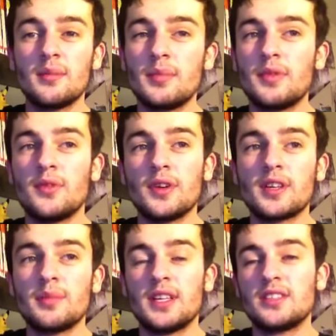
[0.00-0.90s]
before you
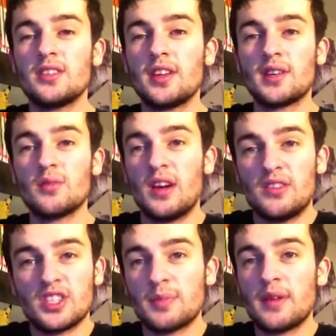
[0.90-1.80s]
can play Sonic.
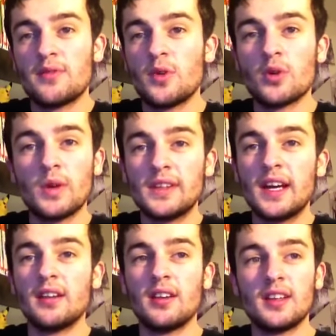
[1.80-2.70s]
Whereas you can pay £4,
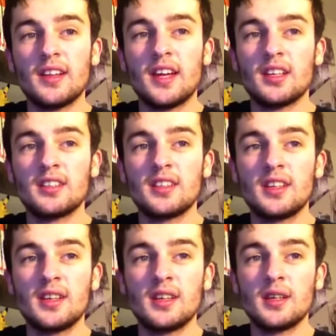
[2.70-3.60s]
download it there,
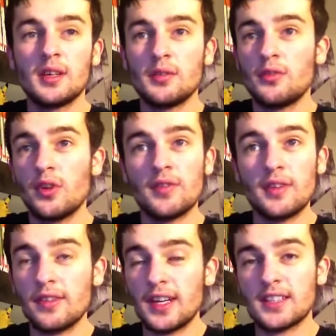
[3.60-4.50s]
before you've
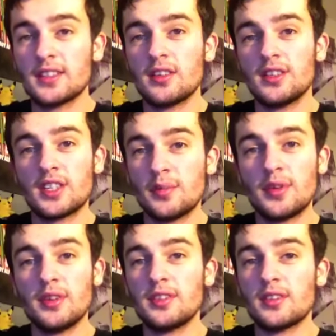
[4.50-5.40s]
even had to go on your
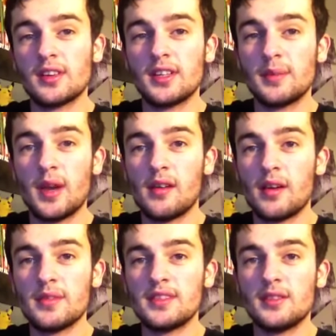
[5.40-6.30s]
computer to look on eBay or
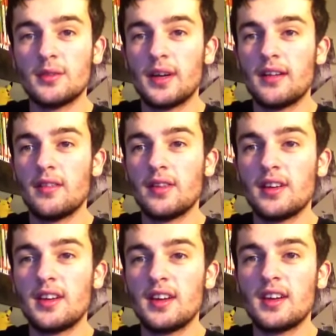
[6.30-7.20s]
Amazon or wherever.
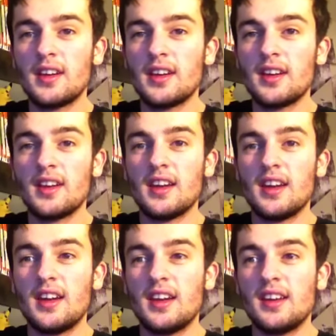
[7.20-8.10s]

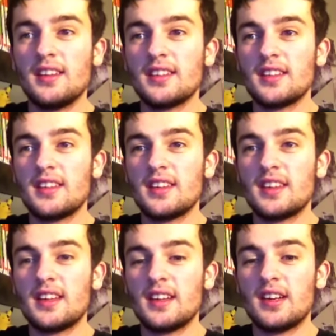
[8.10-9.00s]
And
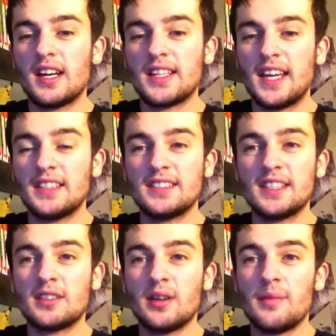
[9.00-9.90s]
again,
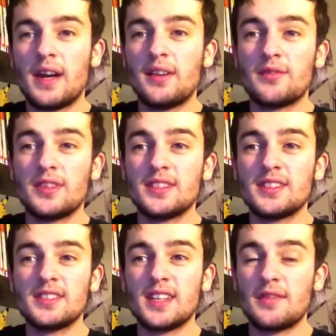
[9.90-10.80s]
Secret of Mana, for
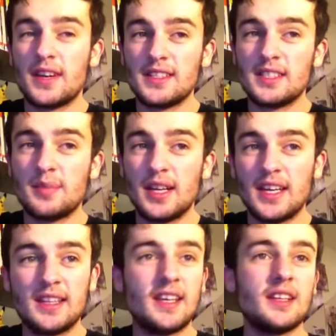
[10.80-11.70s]
instance, I fancied
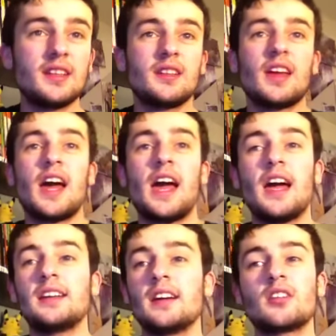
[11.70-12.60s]
playing that,
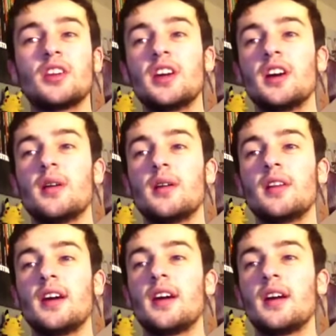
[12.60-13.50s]
and I got it on
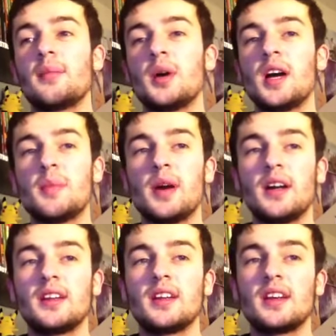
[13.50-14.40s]
my iPad